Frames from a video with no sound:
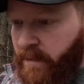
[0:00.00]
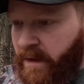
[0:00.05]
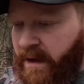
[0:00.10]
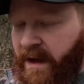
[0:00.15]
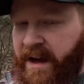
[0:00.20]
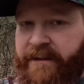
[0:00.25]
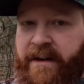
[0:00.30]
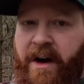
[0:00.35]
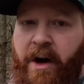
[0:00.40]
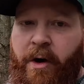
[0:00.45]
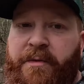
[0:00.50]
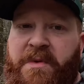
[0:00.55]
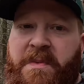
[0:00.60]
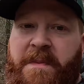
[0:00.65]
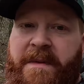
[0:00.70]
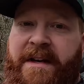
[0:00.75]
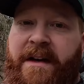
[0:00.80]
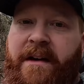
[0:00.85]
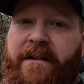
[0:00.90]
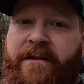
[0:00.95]
have helped
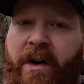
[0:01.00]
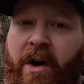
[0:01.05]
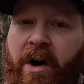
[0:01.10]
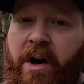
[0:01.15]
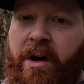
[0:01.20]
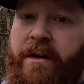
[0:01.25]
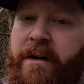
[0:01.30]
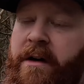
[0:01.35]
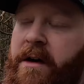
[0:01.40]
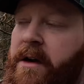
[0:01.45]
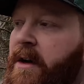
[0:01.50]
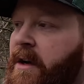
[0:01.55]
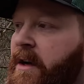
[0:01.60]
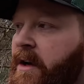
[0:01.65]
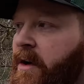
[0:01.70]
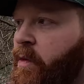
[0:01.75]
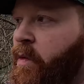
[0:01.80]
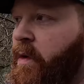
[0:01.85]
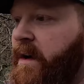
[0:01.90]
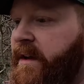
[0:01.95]
me a ton
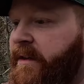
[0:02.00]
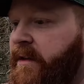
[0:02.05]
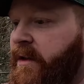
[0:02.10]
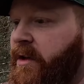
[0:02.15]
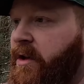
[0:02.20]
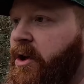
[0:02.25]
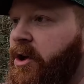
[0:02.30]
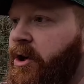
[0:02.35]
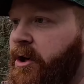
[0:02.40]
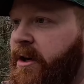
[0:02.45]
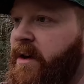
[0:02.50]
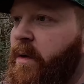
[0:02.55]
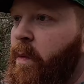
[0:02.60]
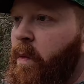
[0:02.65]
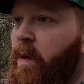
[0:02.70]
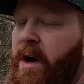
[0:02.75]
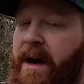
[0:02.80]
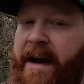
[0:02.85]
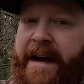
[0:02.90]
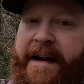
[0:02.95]
with learning
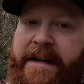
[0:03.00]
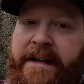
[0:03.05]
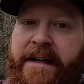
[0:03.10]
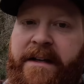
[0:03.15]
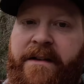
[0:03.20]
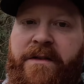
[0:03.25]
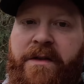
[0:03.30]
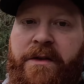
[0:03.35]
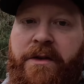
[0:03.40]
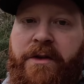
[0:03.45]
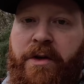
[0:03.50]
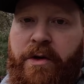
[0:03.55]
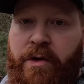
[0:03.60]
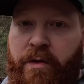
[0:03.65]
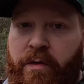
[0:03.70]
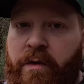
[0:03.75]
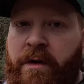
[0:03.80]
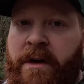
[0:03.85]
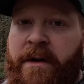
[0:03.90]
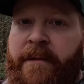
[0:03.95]
what I need to
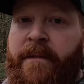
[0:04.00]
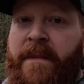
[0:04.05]
do